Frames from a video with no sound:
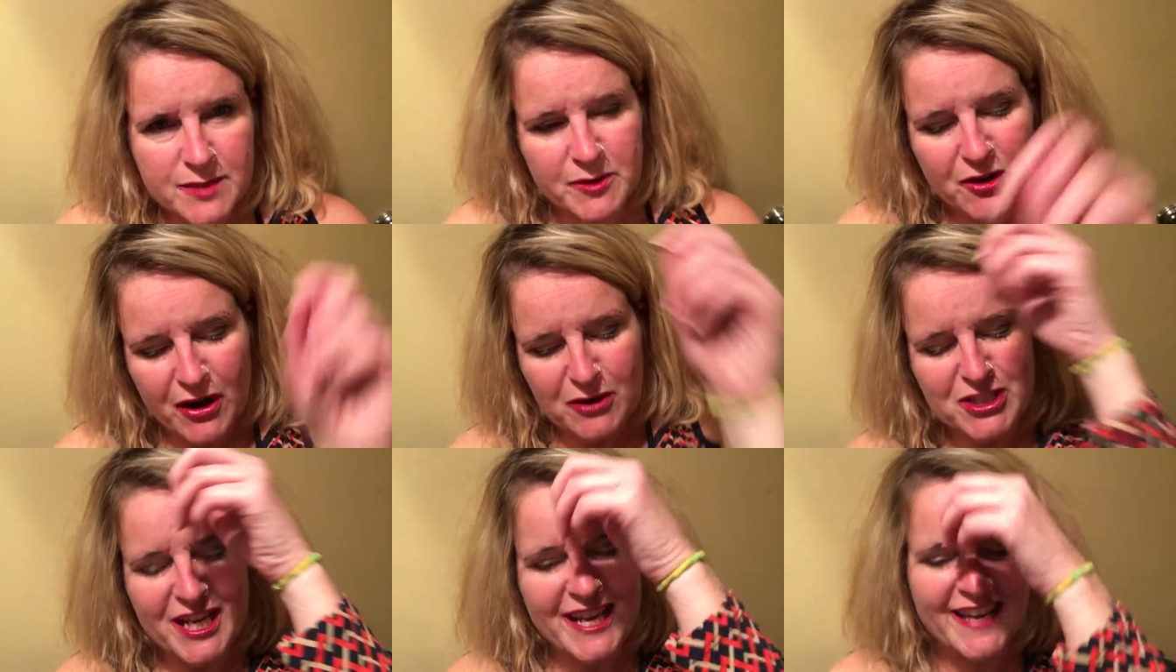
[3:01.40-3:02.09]
to be
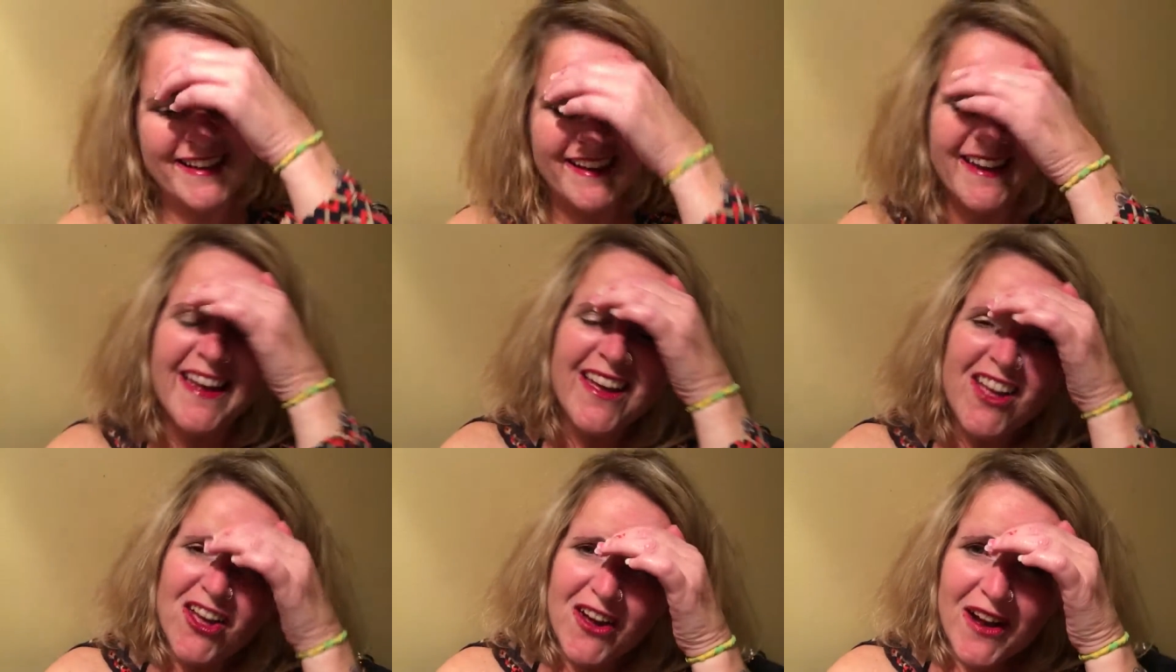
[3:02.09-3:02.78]
grouchy.
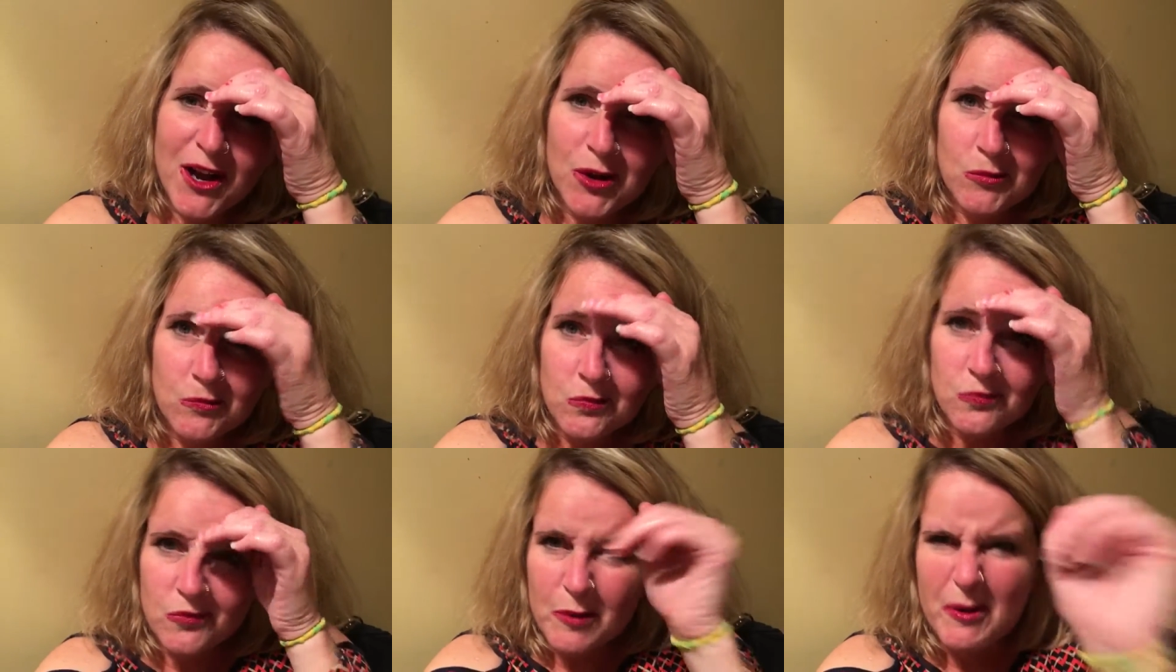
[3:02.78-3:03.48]

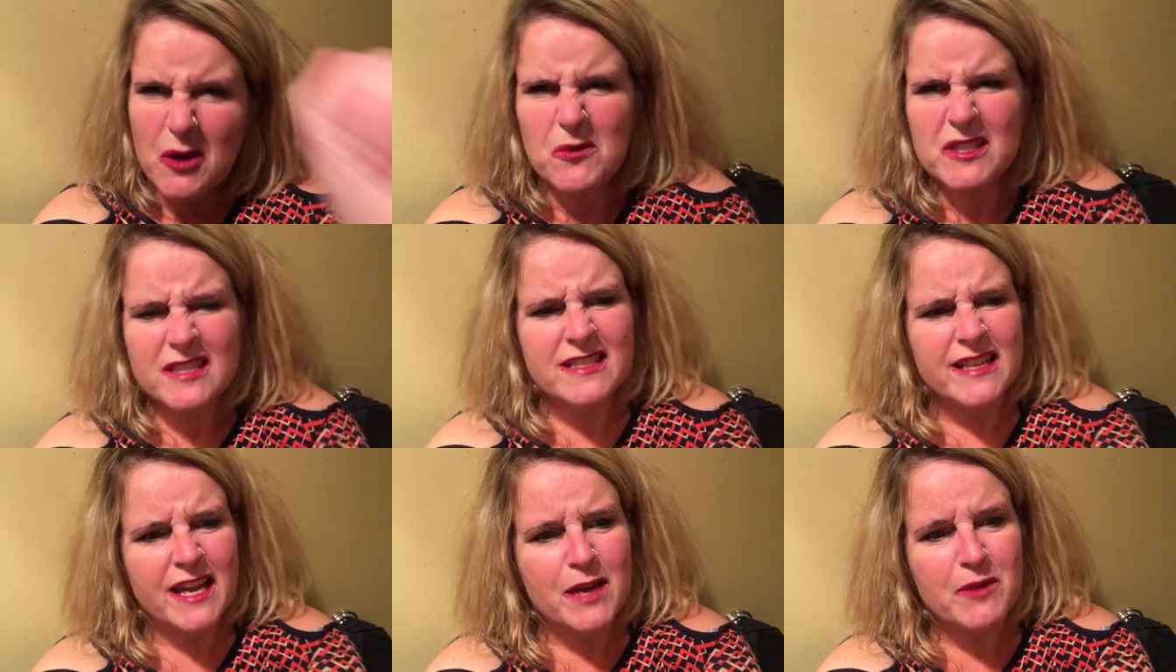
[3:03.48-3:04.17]
About once a
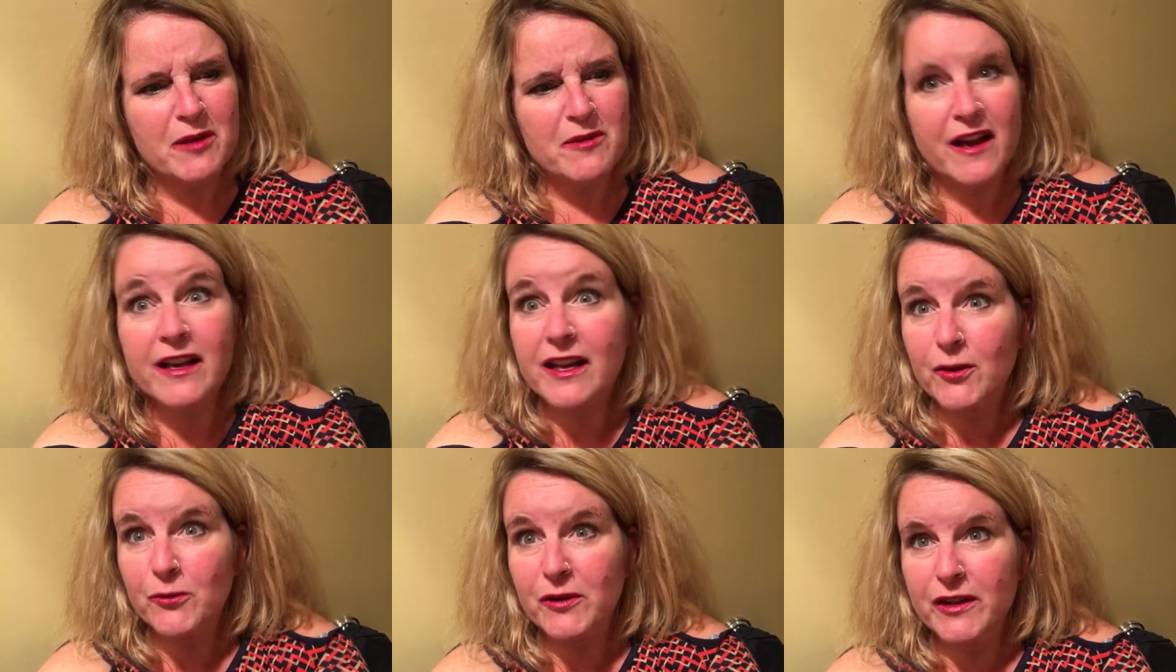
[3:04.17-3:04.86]
day, maybe I
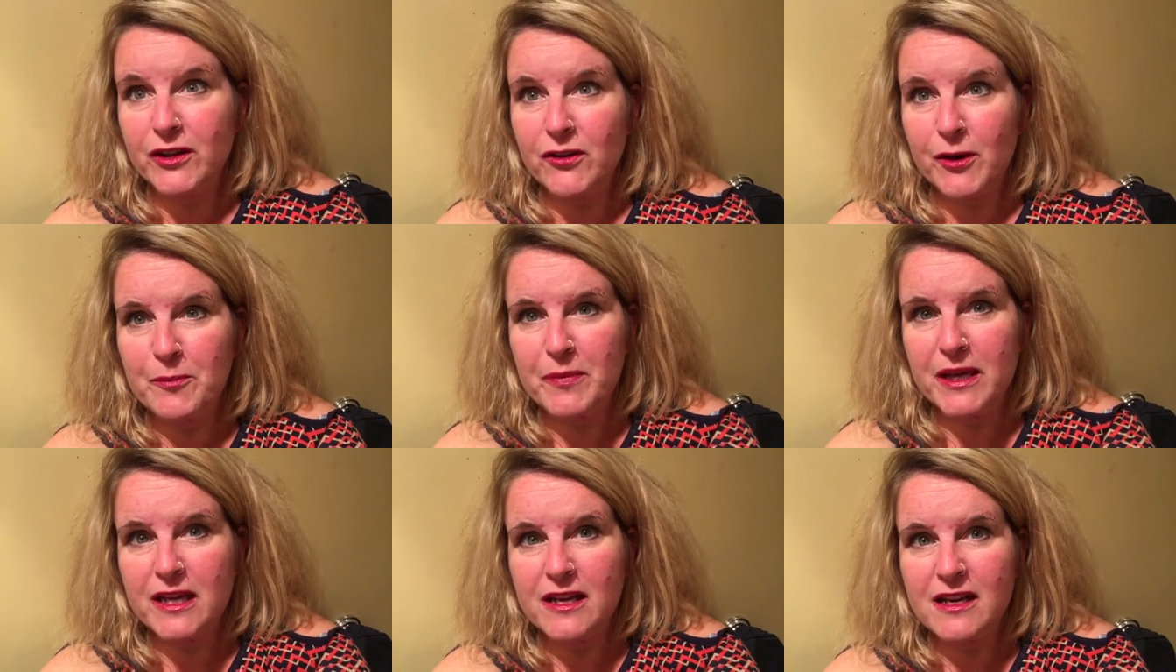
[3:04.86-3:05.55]
get really
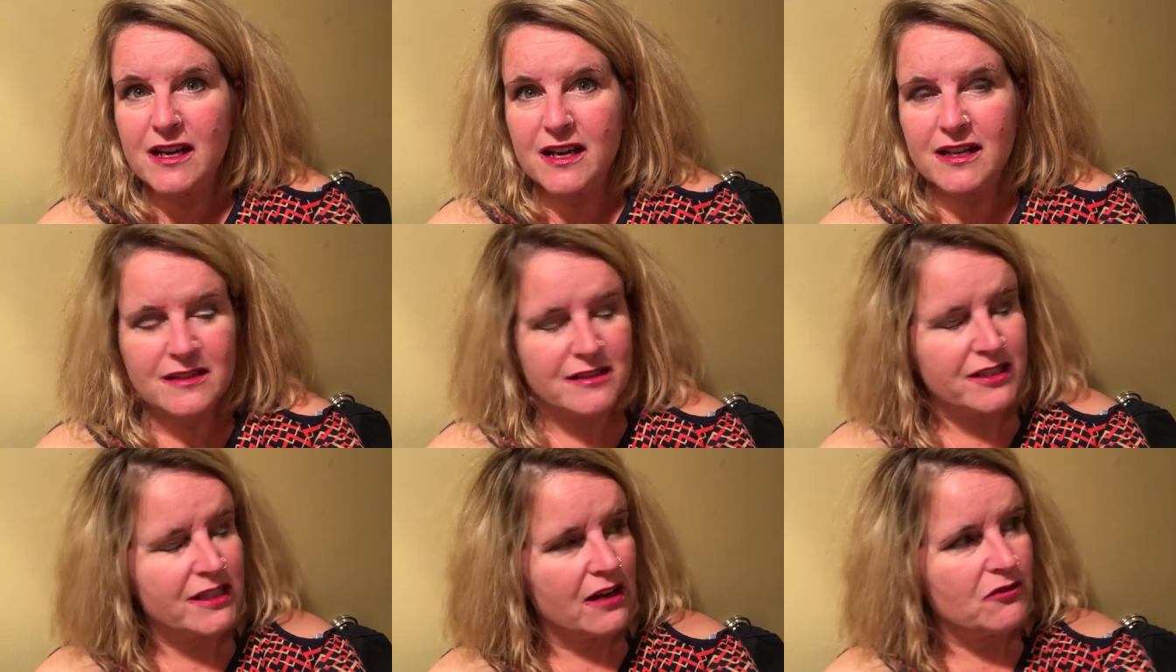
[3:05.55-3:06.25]
grumpy and
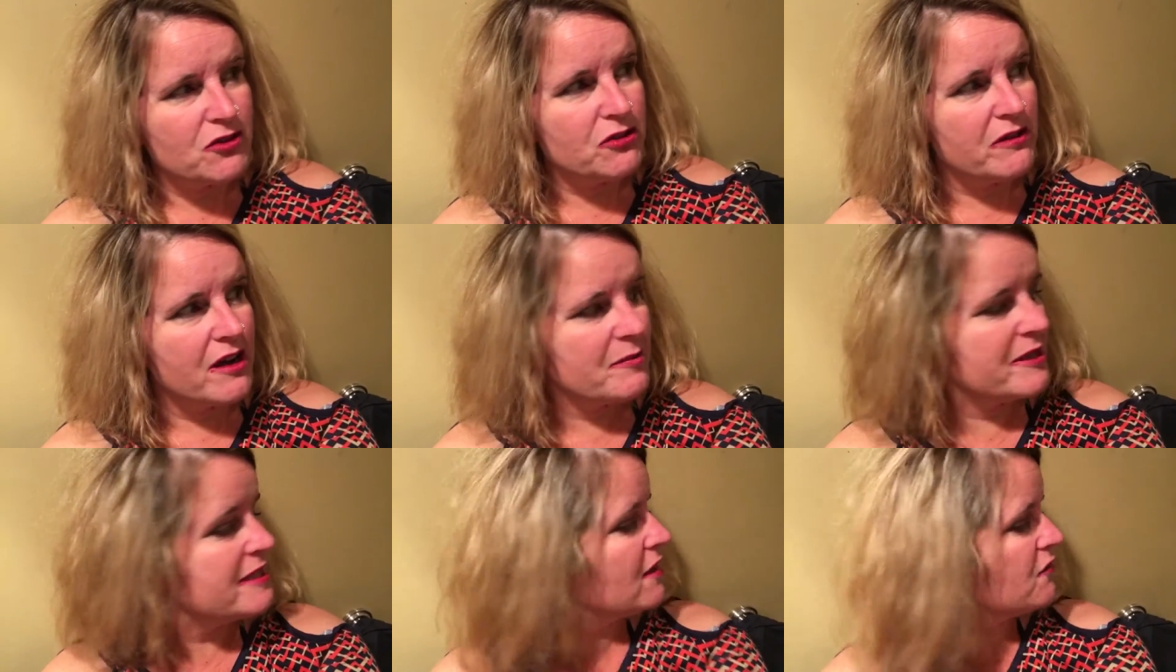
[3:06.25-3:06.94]
just have to lock
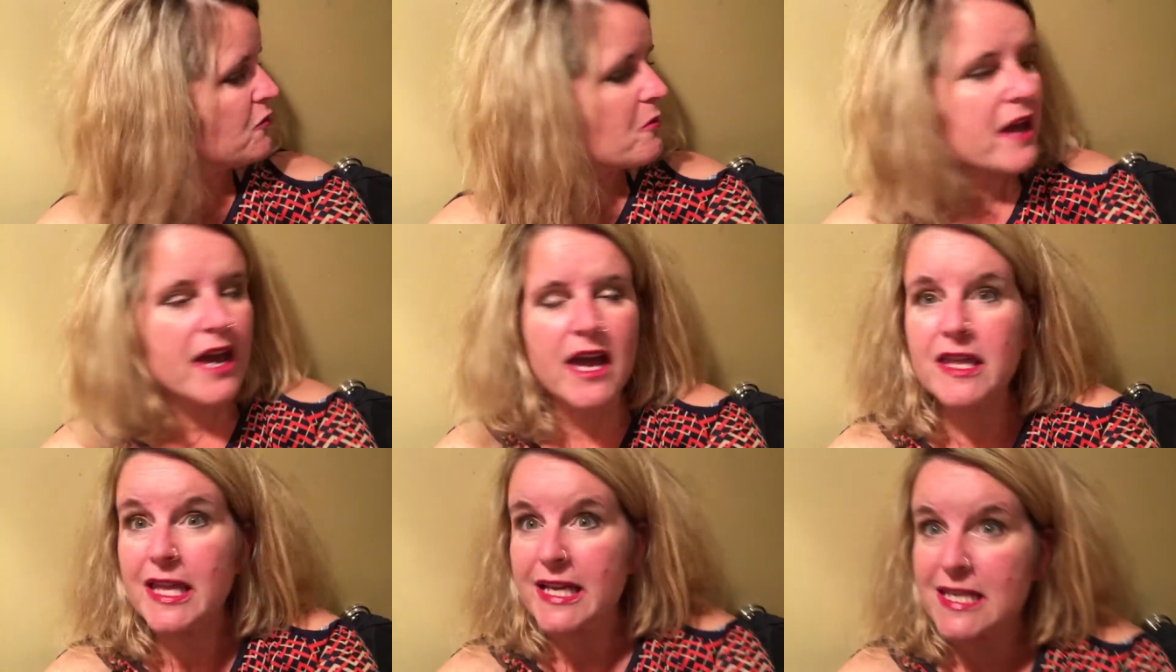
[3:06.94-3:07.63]
myself
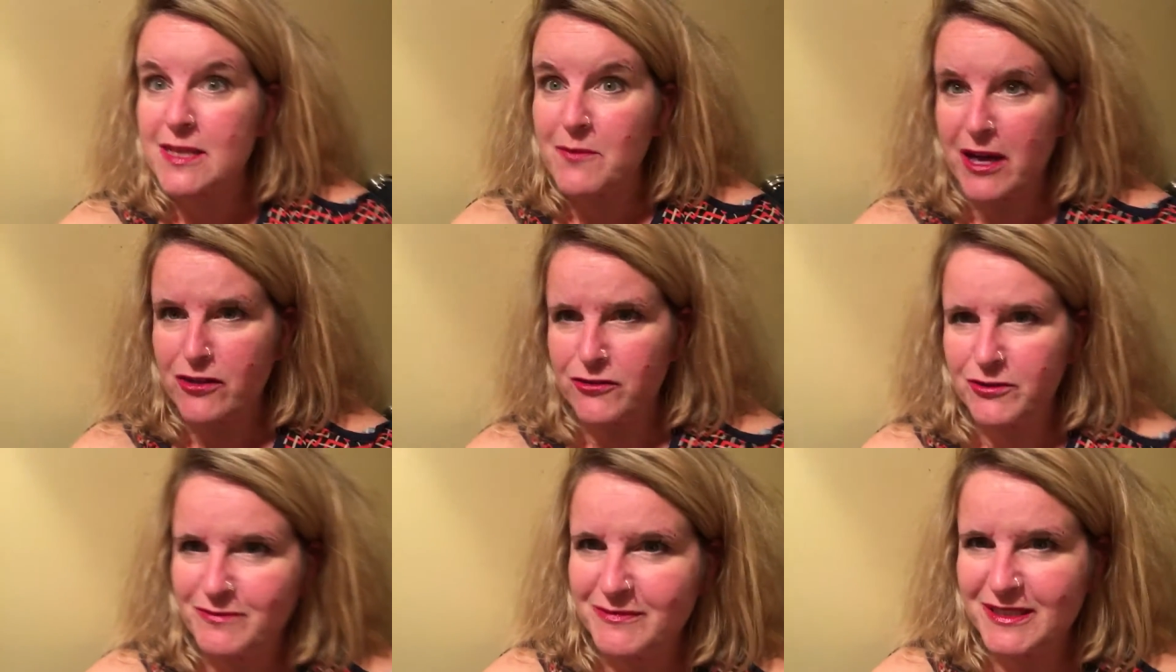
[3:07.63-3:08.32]
away, like in the bathroom,